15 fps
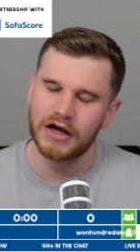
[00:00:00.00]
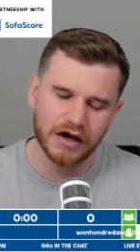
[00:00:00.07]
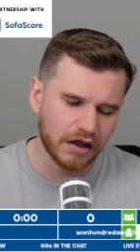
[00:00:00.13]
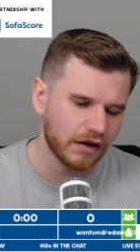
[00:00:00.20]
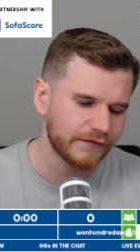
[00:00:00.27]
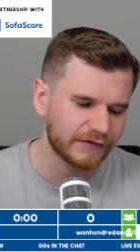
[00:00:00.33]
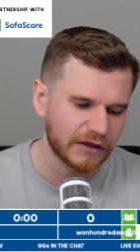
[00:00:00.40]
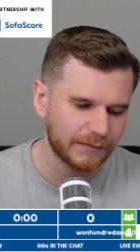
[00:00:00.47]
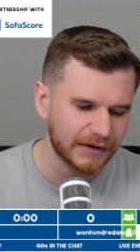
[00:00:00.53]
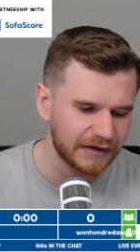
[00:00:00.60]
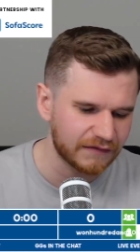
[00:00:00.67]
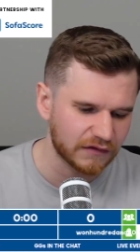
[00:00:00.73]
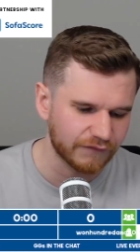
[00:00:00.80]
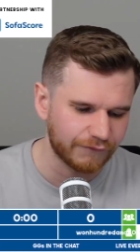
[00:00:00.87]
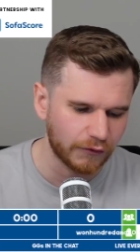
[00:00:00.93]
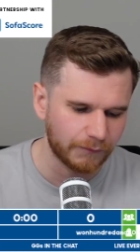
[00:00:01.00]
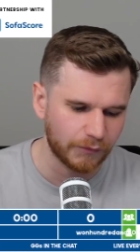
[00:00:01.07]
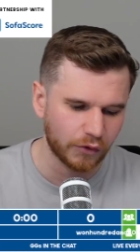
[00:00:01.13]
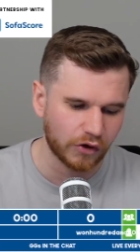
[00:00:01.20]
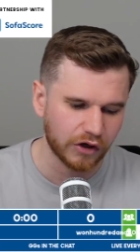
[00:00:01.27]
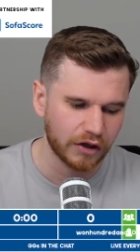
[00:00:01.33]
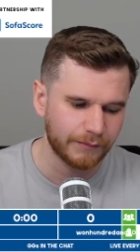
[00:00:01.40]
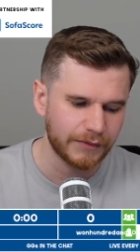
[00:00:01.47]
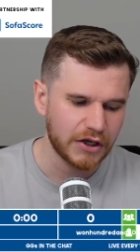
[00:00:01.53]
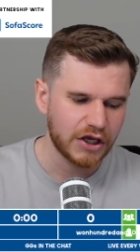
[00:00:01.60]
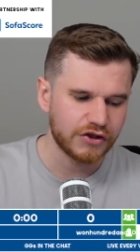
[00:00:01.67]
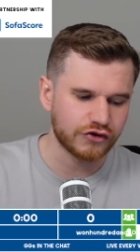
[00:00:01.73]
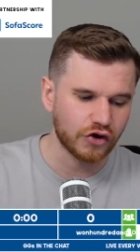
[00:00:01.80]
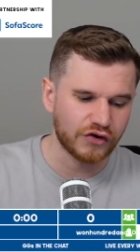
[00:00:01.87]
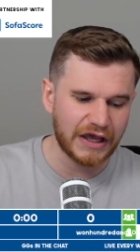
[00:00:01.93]
Haaland's coming into the football club.
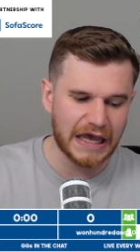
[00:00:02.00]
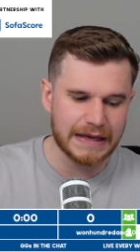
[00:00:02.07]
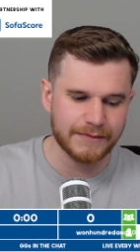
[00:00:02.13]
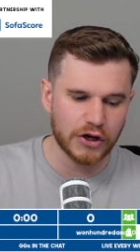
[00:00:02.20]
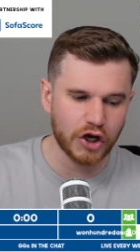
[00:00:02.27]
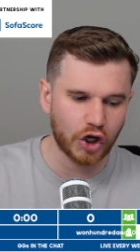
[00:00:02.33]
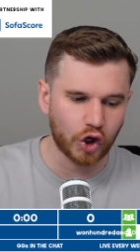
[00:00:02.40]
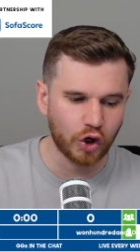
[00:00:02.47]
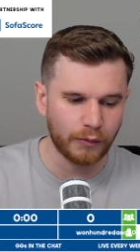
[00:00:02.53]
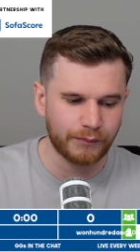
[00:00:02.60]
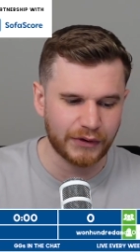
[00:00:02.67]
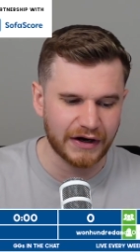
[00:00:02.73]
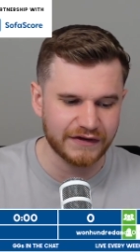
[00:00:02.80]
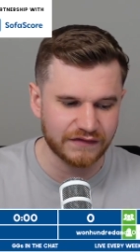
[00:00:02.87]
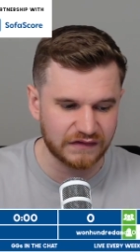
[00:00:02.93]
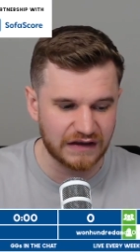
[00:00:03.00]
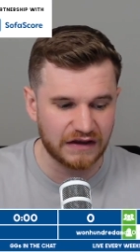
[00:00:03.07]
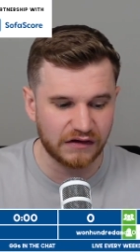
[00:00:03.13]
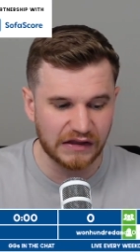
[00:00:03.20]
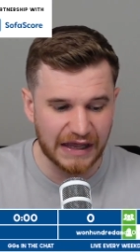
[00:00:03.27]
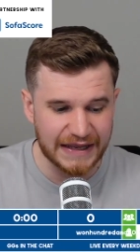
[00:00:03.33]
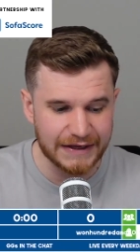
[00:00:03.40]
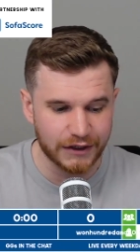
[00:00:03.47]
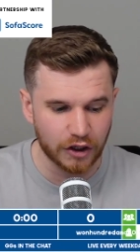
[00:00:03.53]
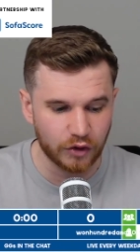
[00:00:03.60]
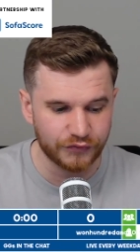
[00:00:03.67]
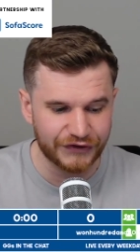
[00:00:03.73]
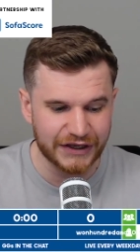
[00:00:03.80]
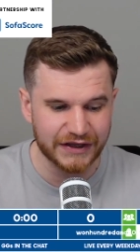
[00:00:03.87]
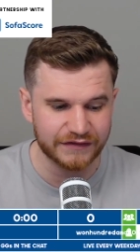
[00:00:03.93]
Could get him at a cut price deal. 8
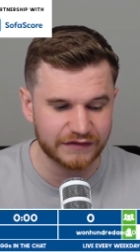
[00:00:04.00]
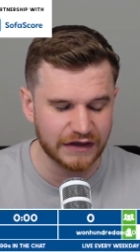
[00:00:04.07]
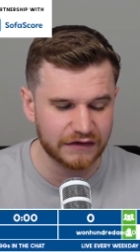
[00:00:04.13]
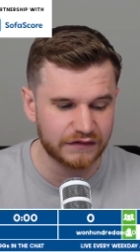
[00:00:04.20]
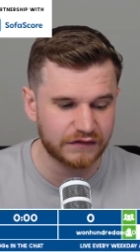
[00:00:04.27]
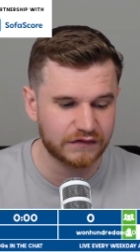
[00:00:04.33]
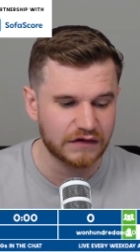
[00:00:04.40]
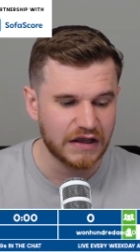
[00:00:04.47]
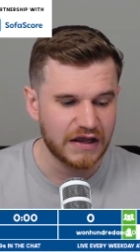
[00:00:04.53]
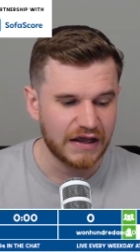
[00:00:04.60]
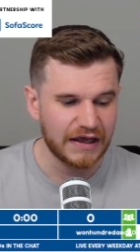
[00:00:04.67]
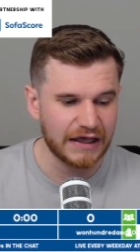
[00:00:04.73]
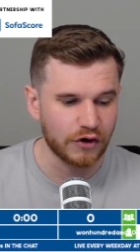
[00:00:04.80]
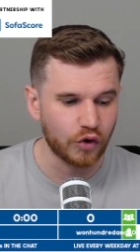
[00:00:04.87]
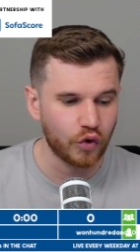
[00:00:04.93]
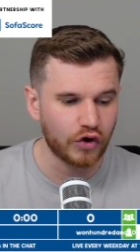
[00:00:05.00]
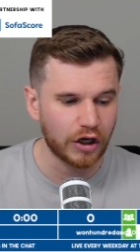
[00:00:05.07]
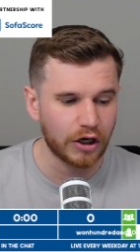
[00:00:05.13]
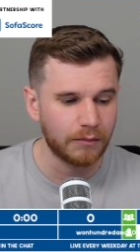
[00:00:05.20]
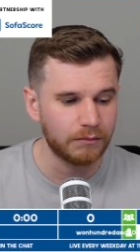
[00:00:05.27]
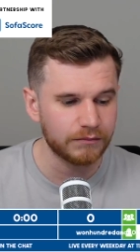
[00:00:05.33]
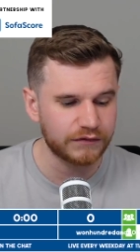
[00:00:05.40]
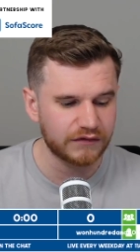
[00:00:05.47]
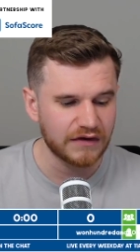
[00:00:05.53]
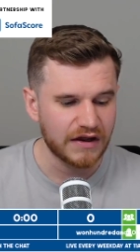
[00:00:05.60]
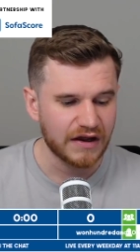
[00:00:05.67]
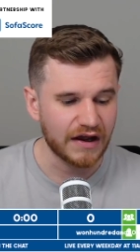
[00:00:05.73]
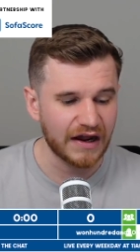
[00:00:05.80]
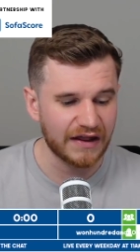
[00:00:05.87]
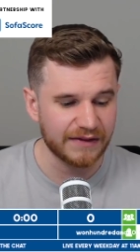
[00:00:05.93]
goals, 8 assists in all comps.
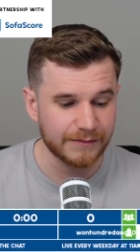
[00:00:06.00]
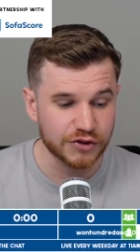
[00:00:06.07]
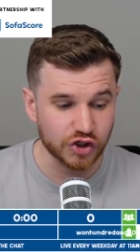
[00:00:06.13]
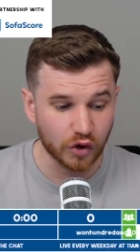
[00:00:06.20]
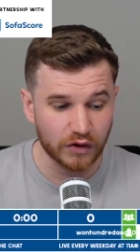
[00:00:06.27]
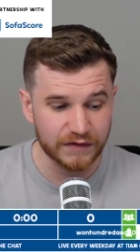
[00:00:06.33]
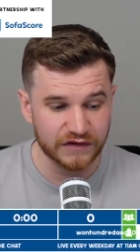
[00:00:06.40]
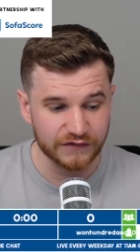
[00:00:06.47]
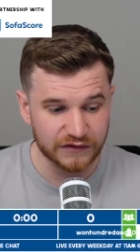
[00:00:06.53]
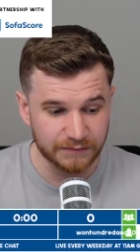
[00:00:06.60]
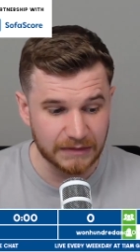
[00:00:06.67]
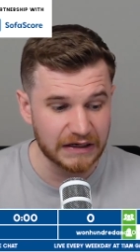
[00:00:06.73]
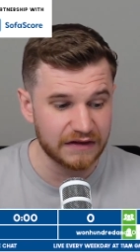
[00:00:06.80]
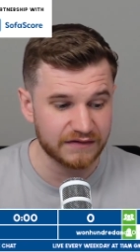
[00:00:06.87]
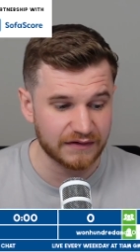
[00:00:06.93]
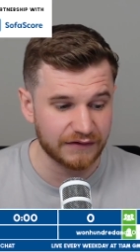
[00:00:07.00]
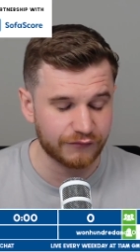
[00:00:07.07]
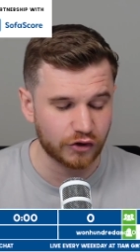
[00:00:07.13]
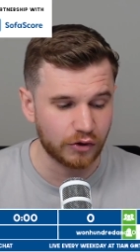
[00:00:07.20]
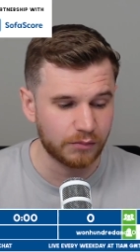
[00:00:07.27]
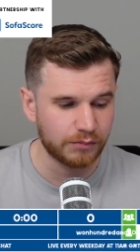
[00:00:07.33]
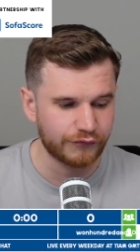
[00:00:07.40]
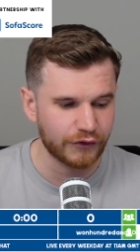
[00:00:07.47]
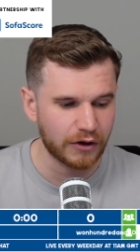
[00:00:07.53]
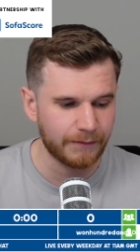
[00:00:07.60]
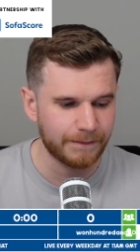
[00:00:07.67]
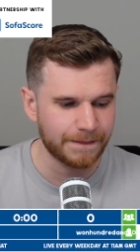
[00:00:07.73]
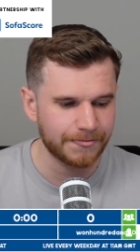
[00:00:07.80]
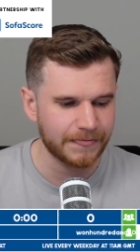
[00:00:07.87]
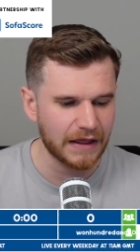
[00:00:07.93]
The majority of his minutes have come
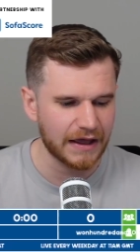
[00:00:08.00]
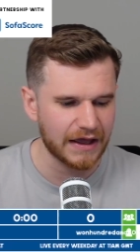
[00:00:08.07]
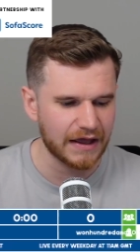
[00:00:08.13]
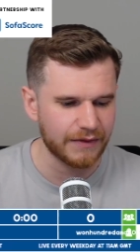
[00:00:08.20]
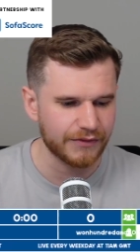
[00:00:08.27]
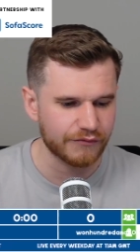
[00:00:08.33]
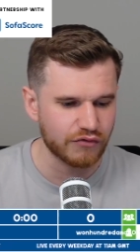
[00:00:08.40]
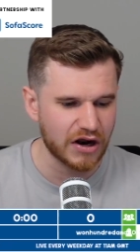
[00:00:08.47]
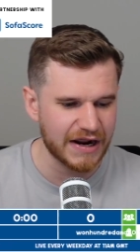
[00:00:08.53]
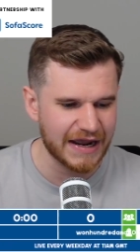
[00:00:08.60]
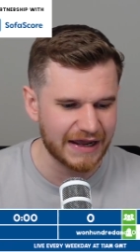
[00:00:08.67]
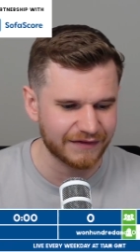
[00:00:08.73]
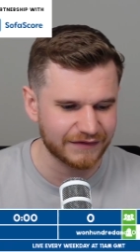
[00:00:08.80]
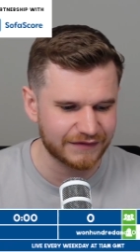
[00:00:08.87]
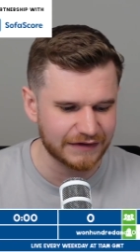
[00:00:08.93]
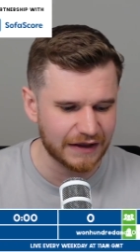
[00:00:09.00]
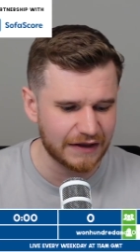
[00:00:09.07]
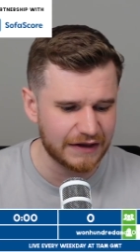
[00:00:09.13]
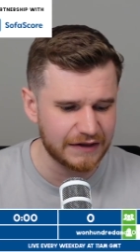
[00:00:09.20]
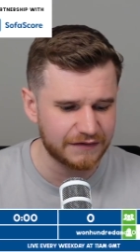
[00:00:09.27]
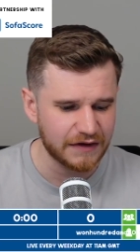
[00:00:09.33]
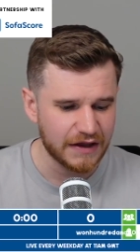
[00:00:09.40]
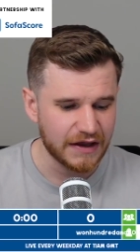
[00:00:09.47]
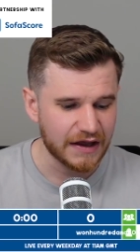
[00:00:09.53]
from the right-hand side.